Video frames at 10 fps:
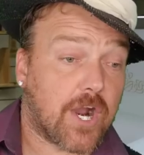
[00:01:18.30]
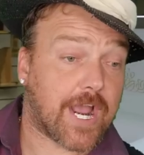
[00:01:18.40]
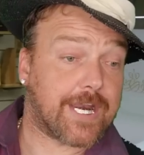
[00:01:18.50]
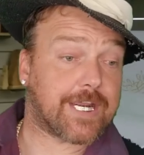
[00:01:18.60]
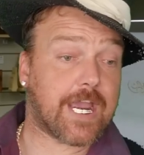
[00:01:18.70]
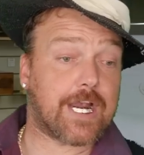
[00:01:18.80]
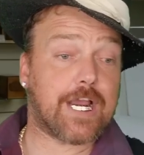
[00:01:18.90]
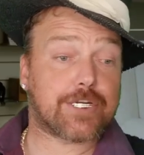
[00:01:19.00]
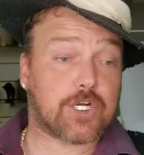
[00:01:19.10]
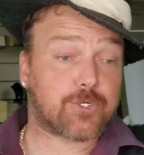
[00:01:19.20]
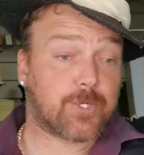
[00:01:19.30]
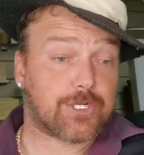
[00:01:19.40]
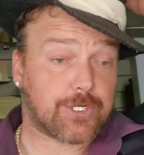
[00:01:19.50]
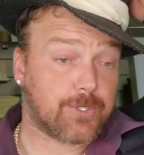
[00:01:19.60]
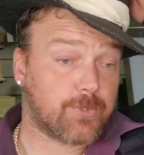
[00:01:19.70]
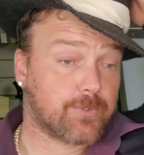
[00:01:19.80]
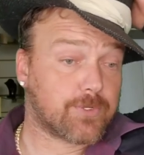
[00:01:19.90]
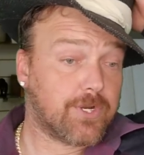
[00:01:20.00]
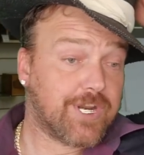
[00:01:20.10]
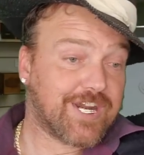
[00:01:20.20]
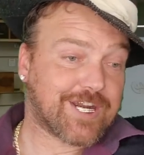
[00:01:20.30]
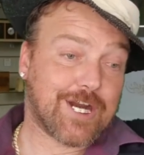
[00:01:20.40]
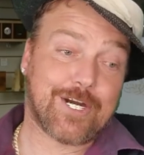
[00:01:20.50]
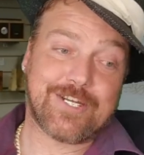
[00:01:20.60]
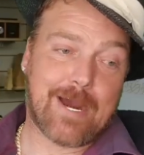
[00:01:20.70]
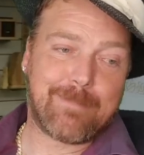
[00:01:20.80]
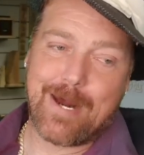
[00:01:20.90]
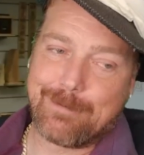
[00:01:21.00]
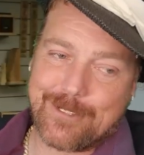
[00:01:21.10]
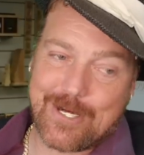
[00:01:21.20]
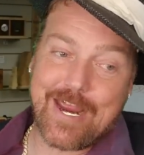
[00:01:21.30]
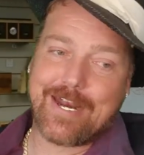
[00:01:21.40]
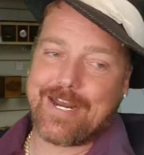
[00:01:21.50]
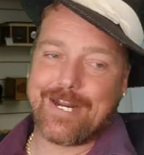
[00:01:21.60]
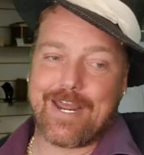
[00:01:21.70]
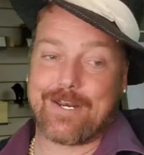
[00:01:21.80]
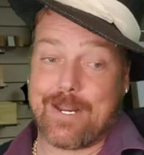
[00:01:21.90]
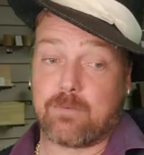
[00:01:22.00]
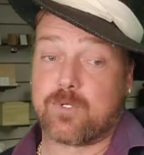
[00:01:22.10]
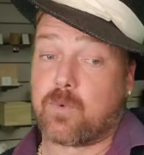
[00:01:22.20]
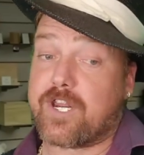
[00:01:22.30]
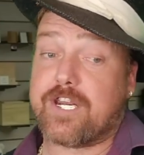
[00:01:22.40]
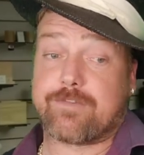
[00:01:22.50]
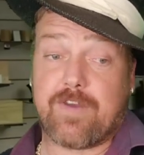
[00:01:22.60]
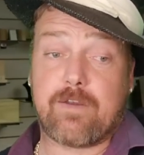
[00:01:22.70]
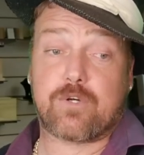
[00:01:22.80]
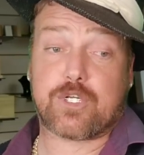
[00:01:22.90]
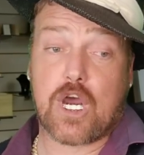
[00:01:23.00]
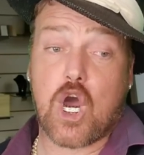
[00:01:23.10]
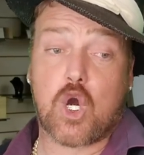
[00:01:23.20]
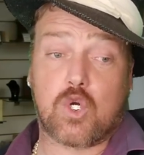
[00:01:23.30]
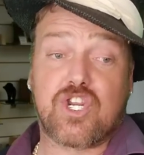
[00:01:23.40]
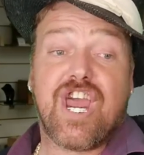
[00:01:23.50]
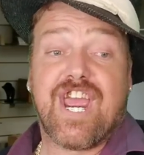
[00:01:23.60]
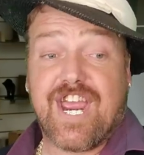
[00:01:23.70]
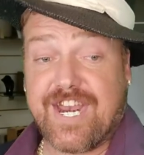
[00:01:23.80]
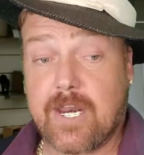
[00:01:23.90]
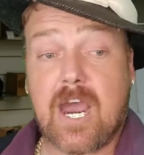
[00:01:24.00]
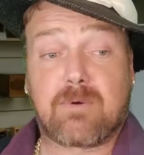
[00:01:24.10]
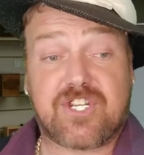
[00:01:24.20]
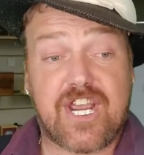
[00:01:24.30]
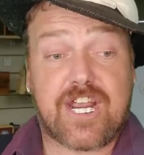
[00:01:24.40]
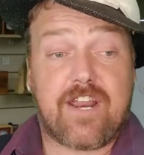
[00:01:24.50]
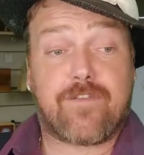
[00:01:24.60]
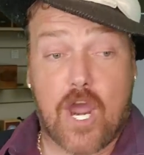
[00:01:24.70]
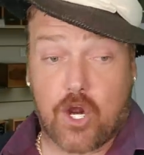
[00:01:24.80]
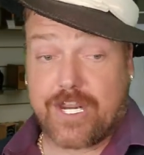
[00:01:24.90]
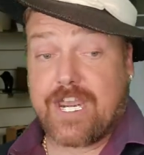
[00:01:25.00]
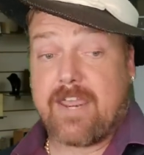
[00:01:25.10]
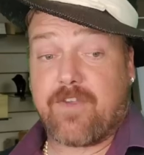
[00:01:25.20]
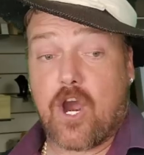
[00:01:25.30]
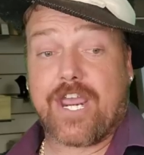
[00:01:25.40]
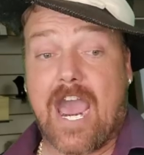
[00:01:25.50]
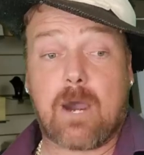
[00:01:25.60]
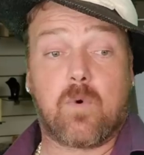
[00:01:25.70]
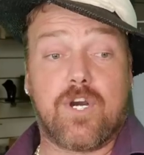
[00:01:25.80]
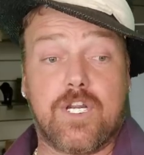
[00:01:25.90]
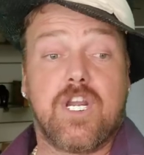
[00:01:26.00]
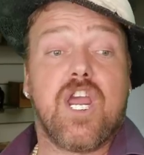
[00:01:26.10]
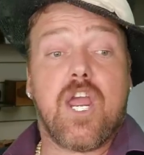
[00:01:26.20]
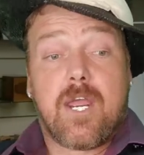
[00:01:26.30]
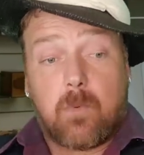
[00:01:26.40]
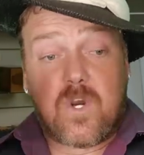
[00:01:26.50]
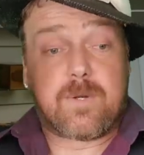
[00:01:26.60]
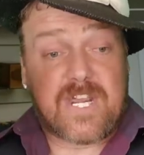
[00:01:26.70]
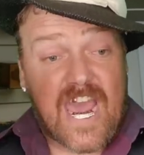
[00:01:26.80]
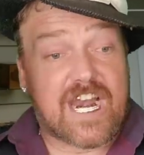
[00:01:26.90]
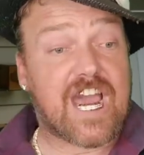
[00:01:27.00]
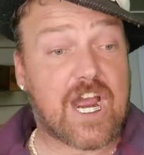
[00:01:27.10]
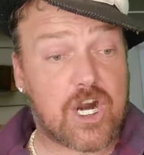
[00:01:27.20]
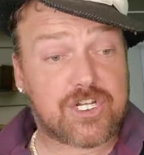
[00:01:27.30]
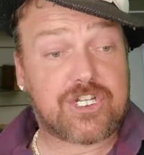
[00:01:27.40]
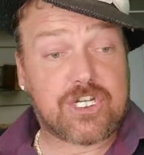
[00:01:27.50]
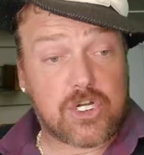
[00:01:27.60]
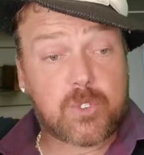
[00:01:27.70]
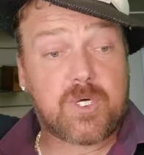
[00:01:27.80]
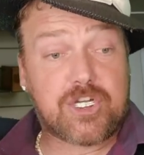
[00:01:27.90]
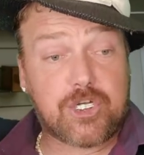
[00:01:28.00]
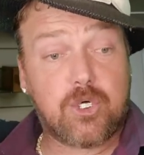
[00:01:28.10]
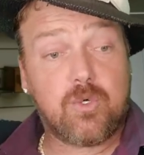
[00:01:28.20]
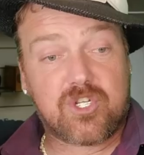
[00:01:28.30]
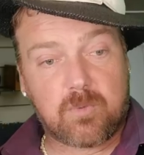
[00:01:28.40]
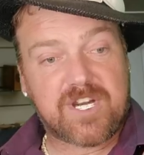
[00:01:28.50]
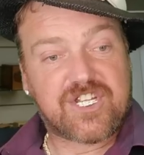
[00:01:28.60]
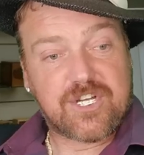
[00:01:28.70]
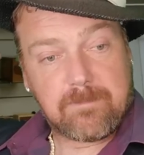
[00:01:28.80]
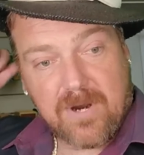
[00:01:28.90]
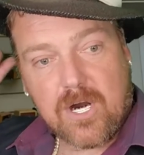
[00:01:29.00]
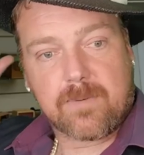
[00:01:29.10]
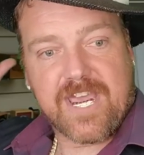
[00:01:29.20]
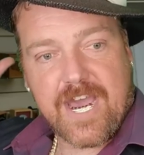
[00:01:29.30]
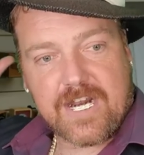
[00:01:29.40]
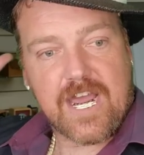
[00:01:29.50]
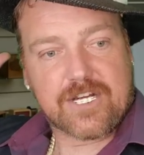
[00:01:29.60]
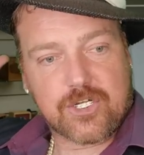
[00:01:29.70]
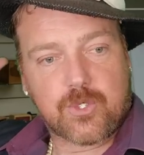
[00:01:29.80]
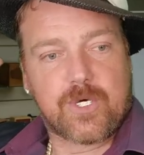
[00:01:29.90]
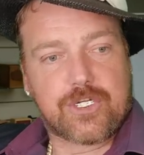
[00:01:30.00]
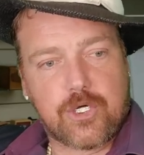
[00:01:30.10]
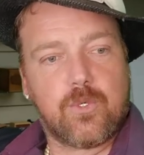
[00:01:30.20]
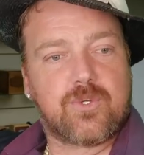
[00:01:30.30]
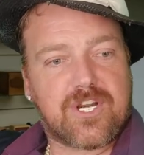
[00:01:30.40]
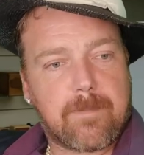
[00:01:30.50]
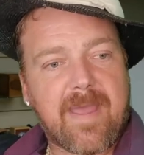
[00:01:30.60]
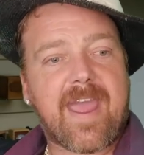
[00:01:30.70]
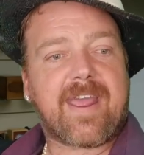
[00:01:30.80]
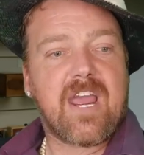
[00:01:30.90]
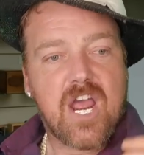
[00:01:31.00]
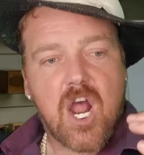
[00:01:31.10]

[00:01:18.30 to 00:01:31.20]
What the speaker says: Y'all got any Cadillacs on 22s? Because I'm just saying that was one of his favorite songs. And then I was thinking if y'all got one of them Cadillac hearses on 22s, and we could just bump Cadillacs and 22s in the back